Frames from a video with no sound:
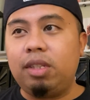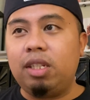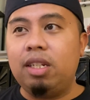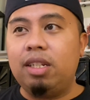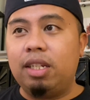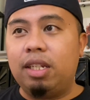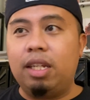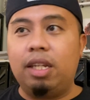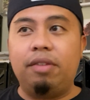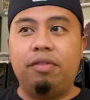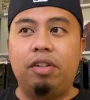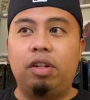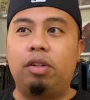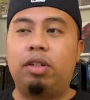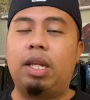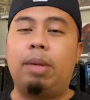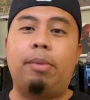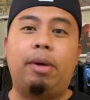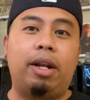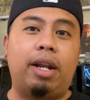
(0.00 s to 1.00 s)
Even though it
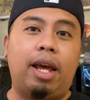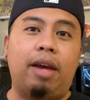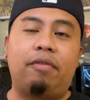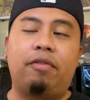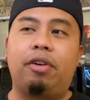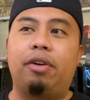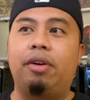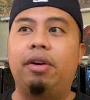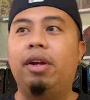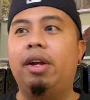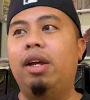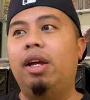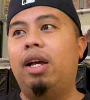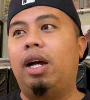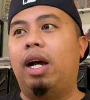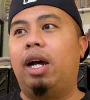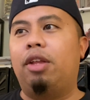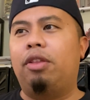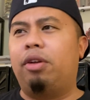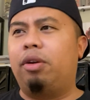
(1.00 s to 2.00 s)
came out after.
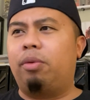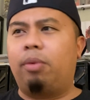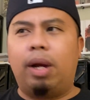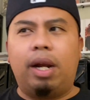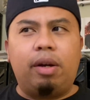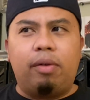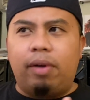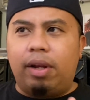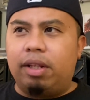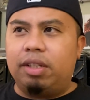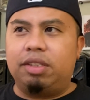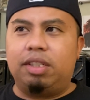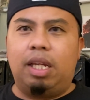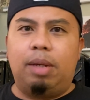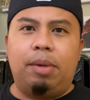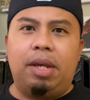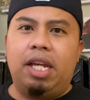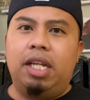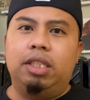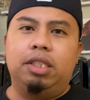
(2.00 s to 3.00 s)
They're right around the
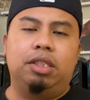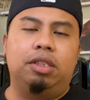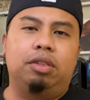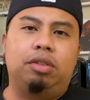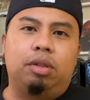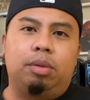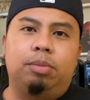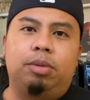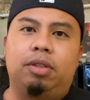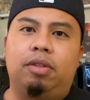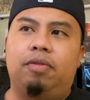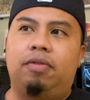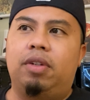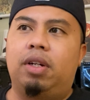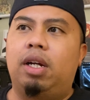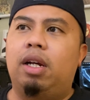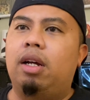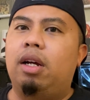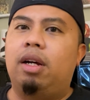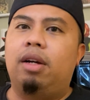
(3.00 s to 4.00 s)
same age in terms
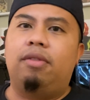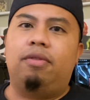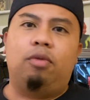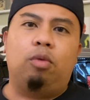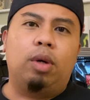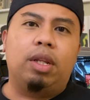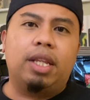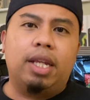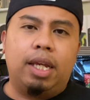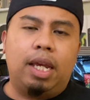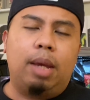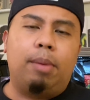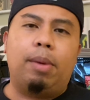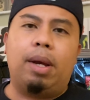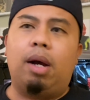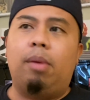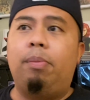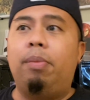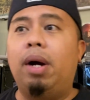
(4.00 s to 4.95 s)
of when they came out.